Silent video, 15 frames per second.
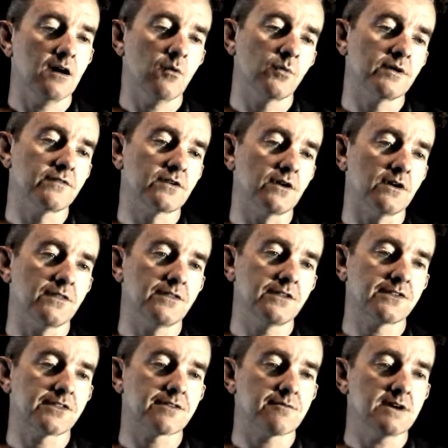We've got
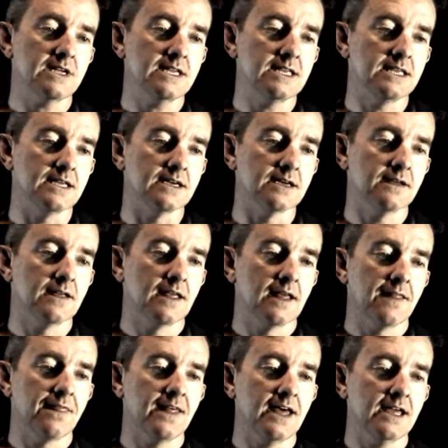this 3 here.
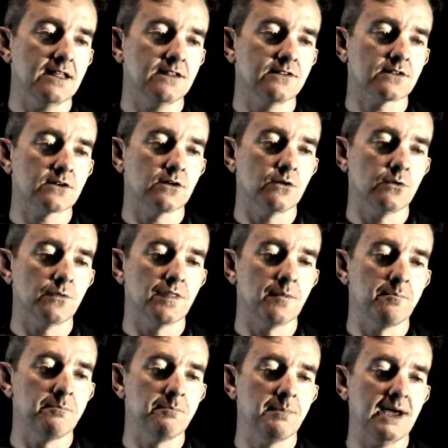That is called
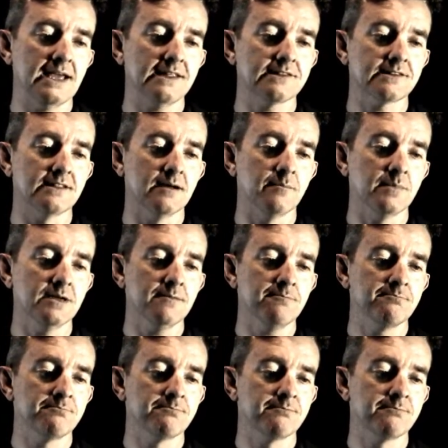the base number.